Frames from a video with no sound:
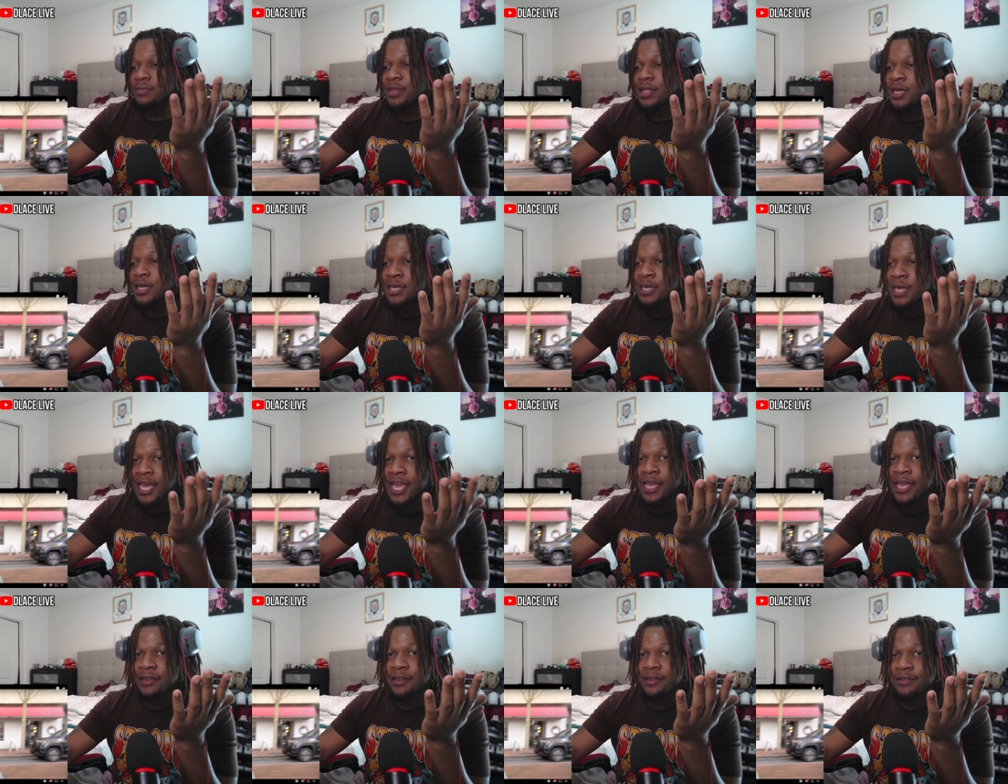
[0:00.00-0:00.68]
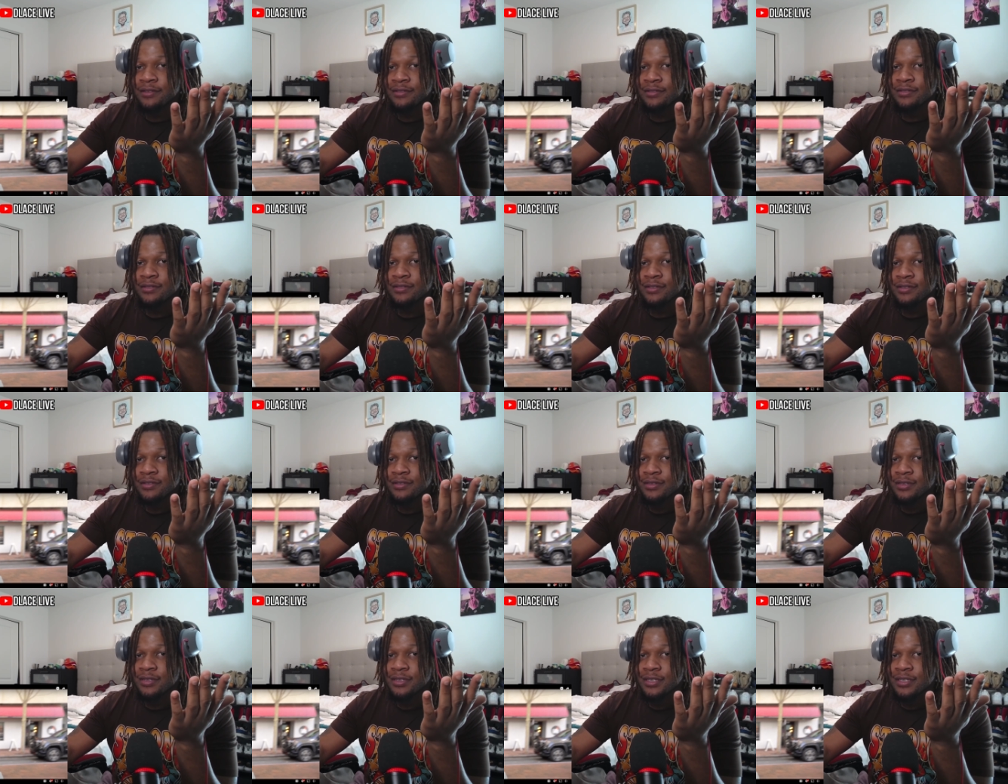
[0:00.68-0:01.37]
late
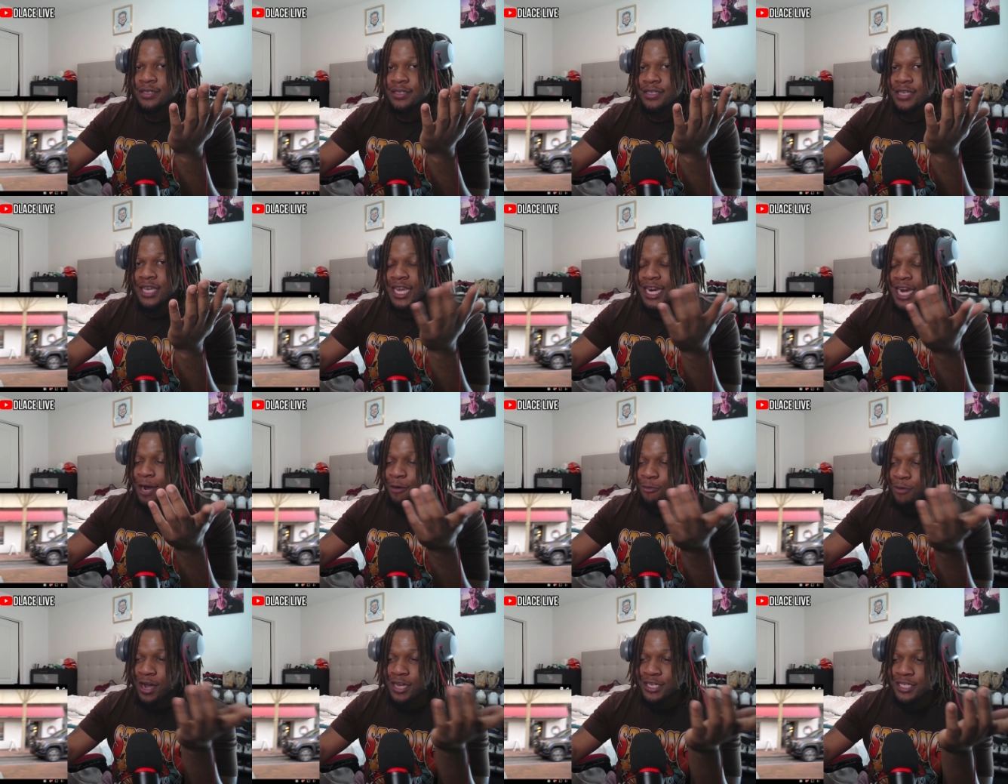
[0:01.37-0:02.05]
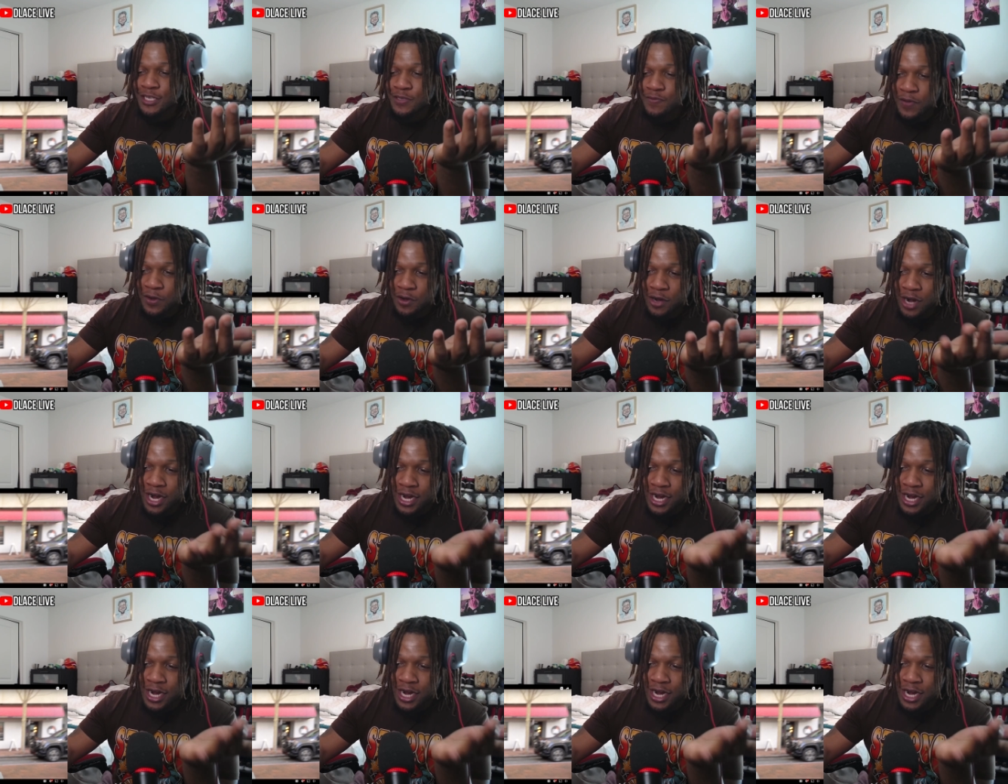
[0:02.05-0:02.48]
and I watched this video.